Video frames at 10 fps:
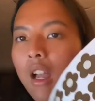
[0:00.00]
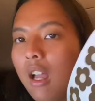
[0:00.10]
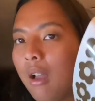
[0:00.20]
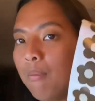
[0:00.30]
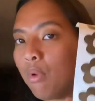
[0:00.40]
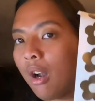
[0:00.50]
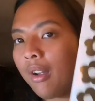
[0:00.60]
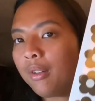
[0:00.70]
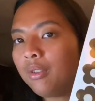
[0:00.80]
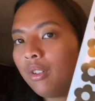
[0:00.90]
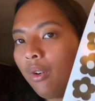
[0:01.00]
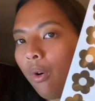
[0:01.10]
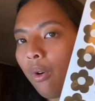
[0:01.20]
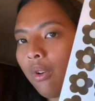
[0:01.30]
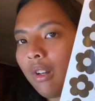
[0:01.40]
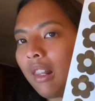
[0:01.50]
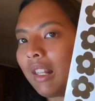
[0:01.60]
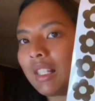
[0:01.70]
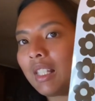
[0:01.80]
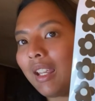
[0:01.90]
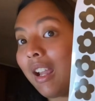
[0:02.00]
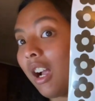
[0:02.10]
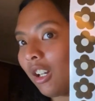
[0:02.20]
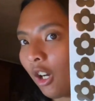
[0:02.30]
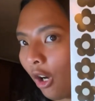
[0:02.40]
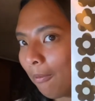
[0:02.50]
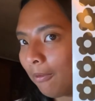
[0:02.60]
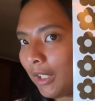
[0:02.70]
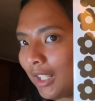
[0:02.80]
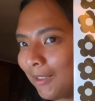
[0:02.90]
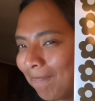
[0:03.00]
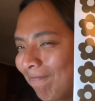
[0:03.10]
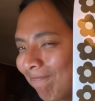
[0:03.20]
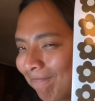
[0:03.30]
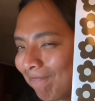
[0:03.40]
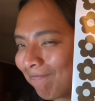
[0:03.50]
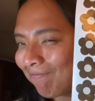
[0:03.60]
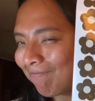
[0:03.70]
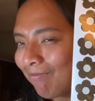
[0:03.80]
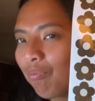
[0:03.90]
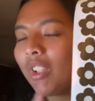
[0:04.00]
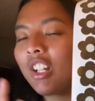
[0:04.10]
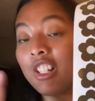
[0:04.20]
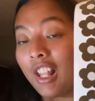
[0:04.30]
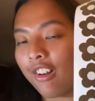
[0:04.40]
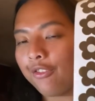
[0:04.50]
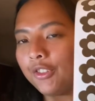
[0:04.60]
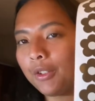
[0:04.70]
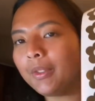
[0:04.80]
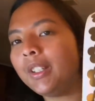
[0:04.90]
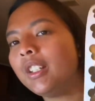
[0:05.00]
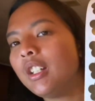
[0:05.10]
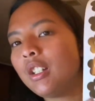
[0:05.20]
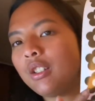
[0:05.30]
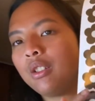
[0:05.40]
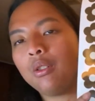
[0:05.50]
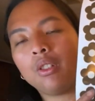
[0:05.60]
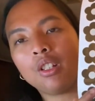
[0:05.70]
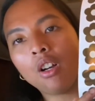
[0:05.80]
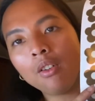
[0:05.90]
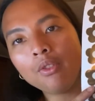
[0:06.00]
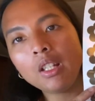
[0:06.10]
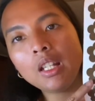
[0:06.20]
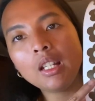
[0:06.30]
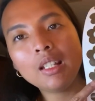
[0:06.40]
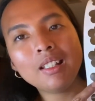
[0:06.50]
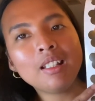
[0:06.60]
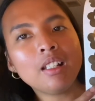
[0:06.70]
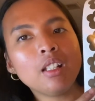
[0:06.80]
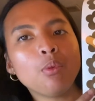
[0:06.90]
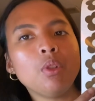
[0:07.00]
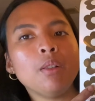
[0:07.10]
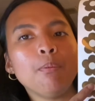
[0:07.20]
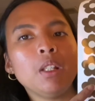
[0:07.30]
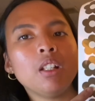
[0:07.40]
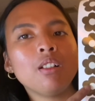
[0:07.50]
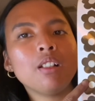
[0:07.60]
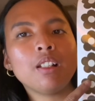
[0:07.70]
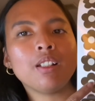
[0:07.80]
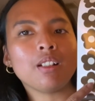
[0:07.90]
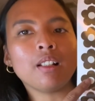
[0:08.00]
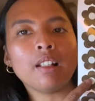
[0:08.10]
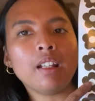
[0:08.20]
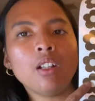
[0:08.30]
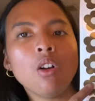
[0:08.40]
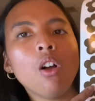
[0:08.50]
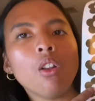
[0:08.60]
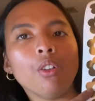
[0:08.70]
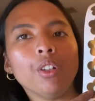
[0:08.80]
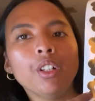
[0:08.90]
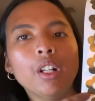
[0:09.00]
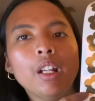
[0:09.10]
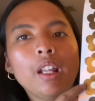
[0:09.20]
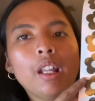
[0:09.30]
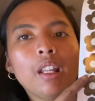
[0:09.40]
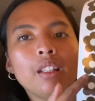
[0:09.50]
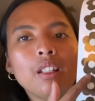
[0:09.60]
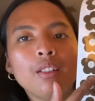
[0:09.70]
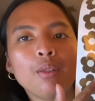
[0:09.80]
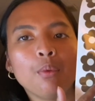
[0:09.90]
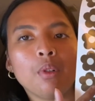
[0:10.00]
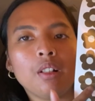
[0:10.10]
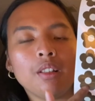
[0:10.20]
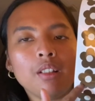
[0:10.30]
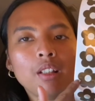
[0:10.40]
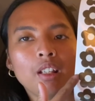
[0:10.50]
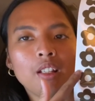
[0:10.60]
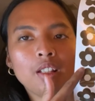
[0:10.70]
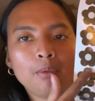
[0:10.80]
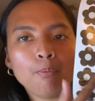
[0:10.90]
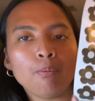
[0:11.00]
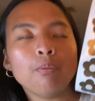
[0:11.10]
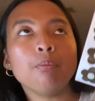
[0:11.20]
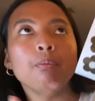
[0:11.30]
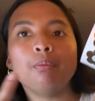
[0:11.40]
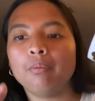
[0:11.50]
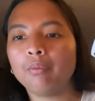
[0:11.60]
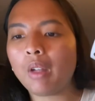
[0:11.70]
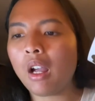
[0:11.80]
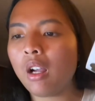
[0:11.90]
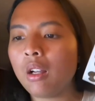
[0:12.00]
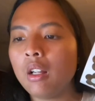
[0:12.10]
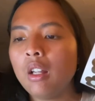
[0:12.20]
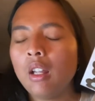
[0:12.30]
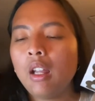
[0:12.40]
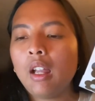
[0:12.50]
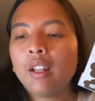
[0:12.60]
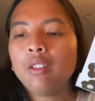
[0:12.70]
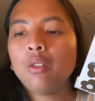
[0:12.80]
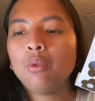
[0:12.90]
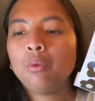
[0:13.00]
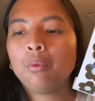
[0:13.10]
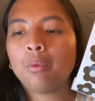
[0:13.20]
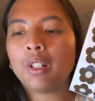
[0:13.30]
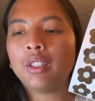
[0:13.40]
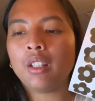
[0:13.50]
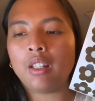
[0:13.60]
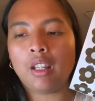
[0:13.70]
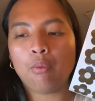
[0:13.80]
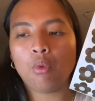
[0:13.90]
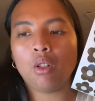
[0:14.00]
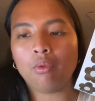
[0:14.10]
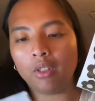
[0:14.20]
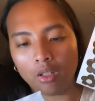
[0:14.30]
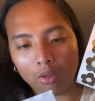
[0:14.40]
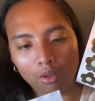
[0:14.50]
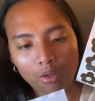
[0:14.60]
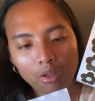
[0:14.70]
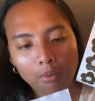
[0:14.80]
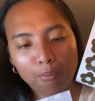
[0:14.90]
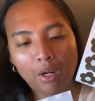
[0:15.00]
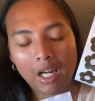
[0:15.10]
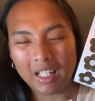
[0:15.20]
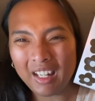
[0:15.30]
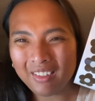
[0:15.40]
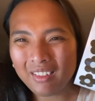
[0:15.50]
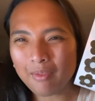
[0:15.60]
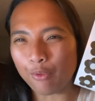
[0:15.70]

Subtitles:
a brown, or let's say a coffee, because I love coffee. So the coffee is with the middle is a clay color, and this one is I don't know what the name of the color, bracken,